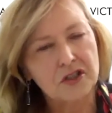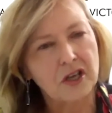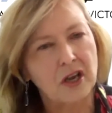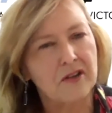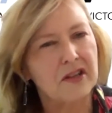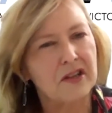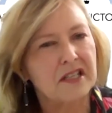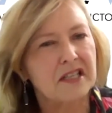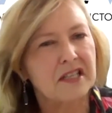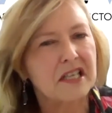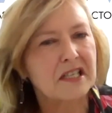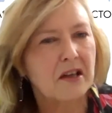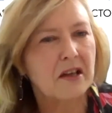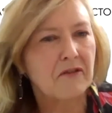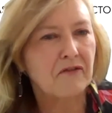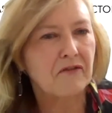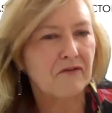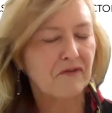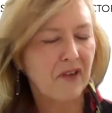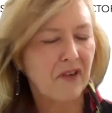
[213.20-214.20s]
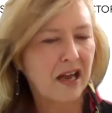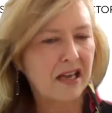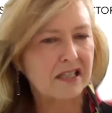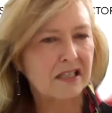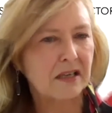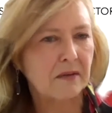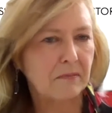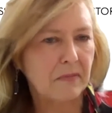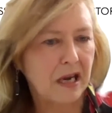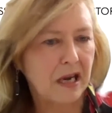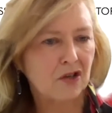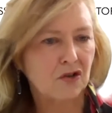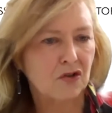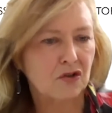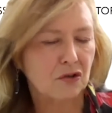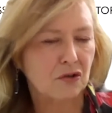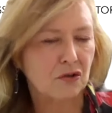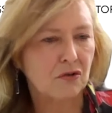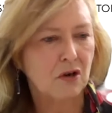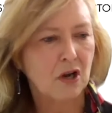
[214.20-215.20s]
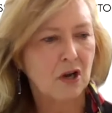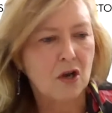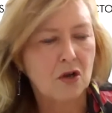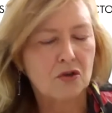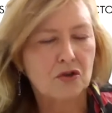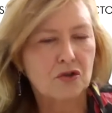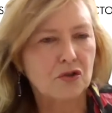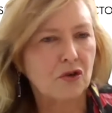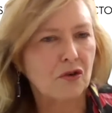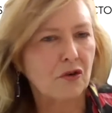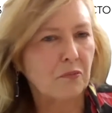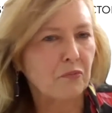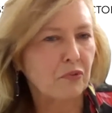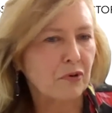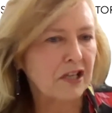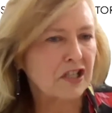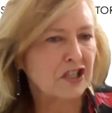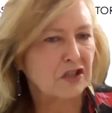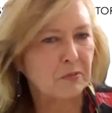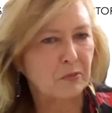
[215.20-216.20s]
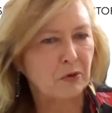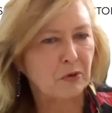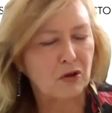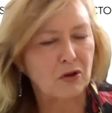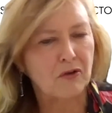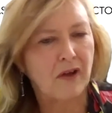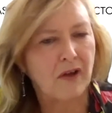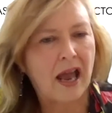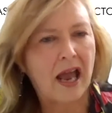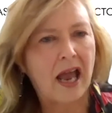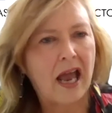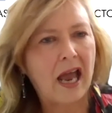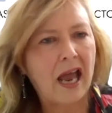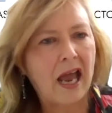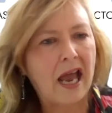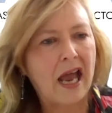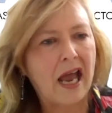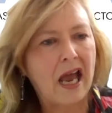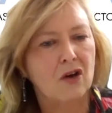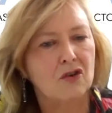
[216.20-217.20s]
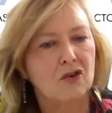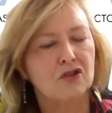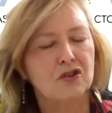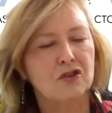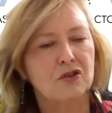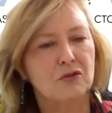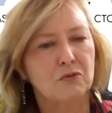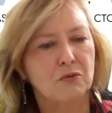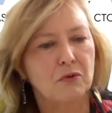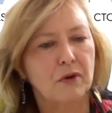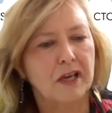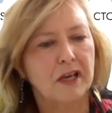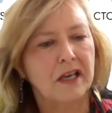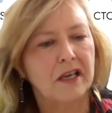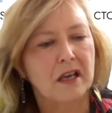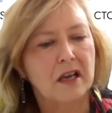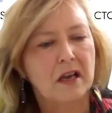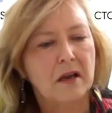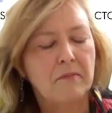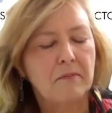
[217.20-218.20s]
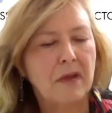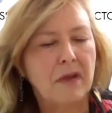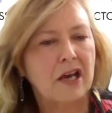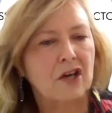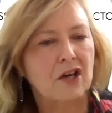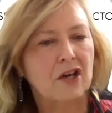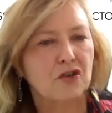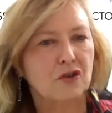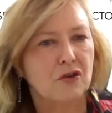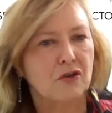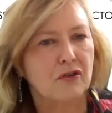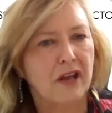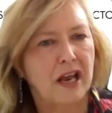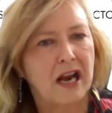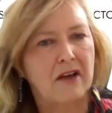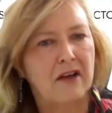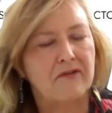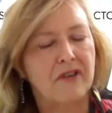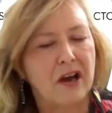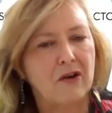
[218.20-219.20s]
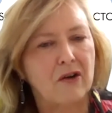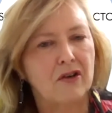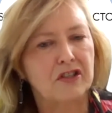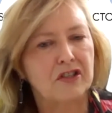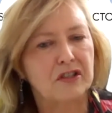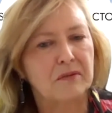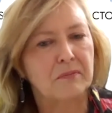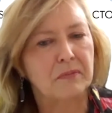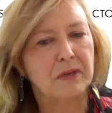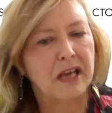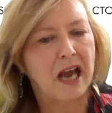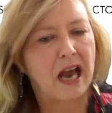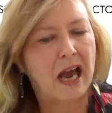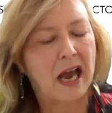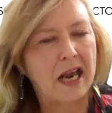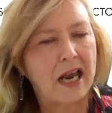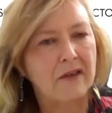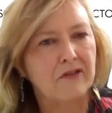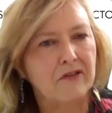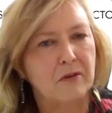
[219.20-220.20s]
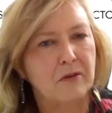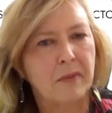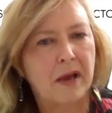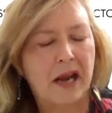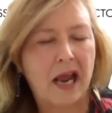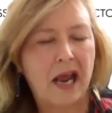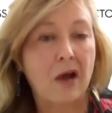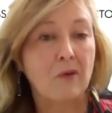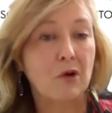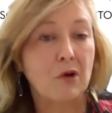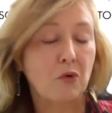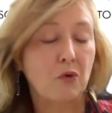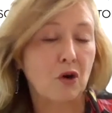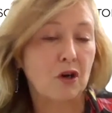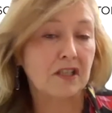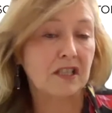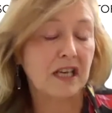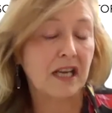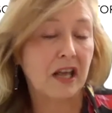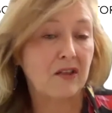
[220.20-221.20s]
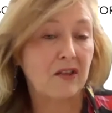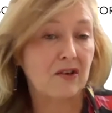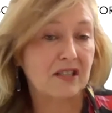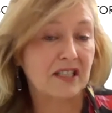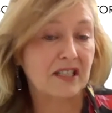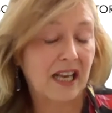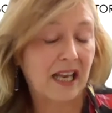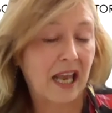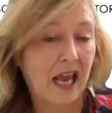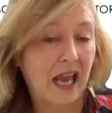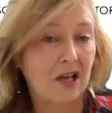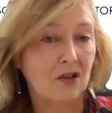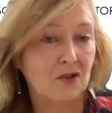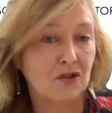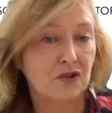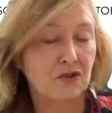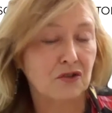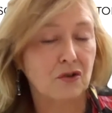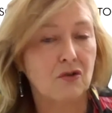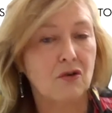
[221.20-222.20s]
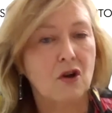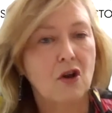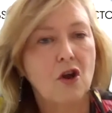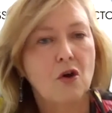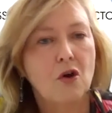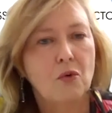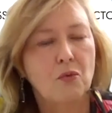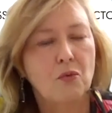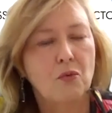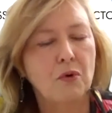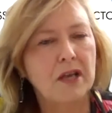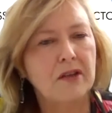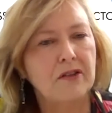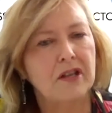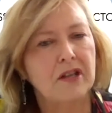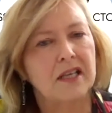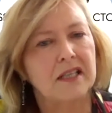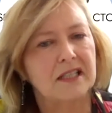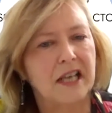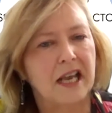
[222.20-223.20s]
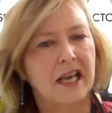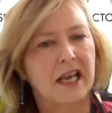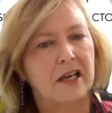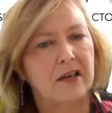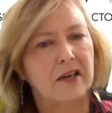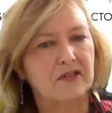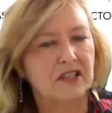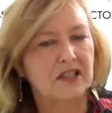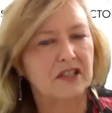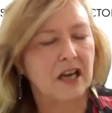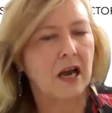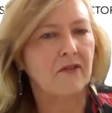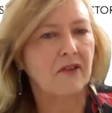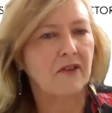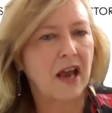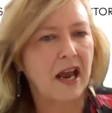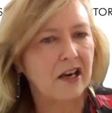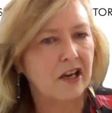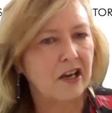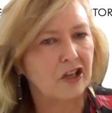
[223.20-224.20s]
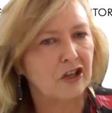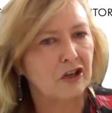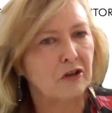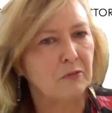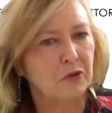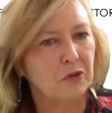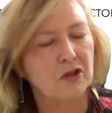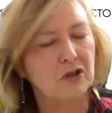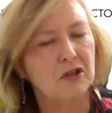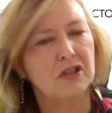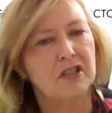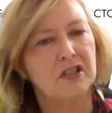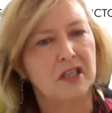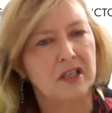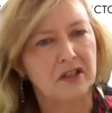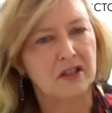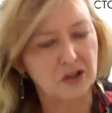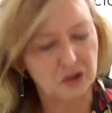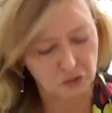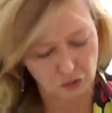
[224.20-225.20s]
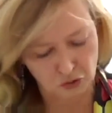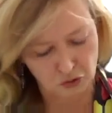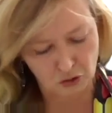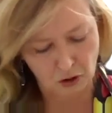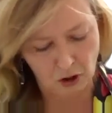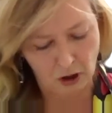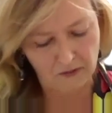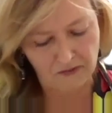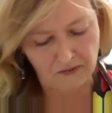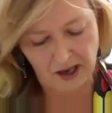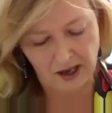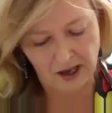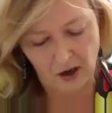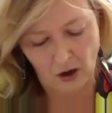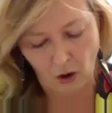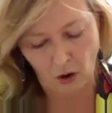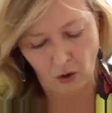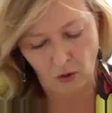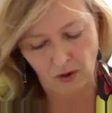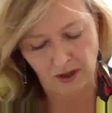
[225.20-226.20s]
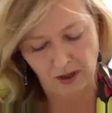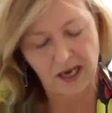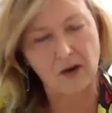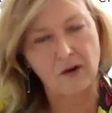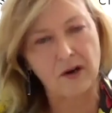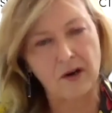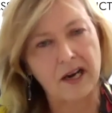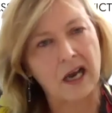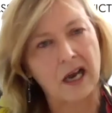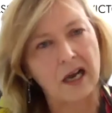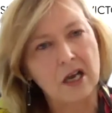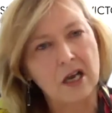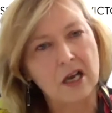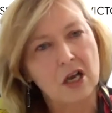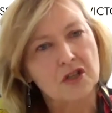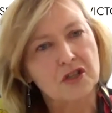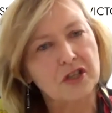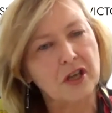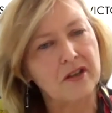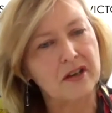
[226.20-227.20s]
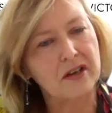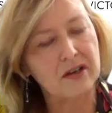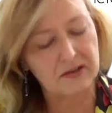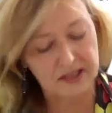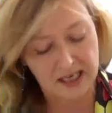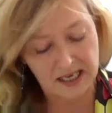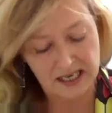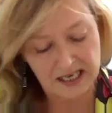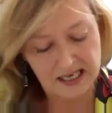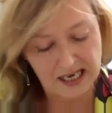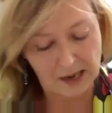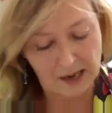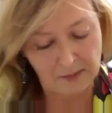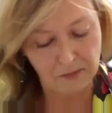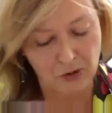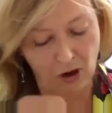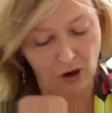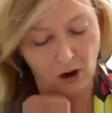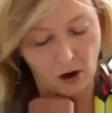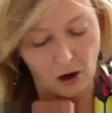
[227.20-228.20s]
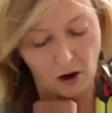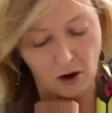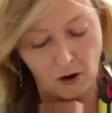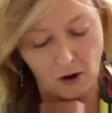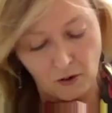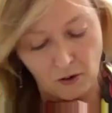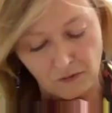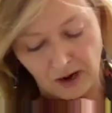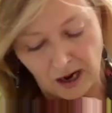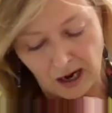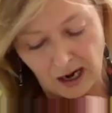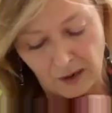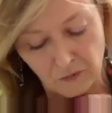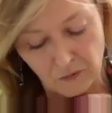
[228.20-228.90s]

So this is the fundamental sort of principle of how do we make sure that our values and behaviour about how we work together as a council with the executive staff and a community. This will drive that whole area. So there's a number of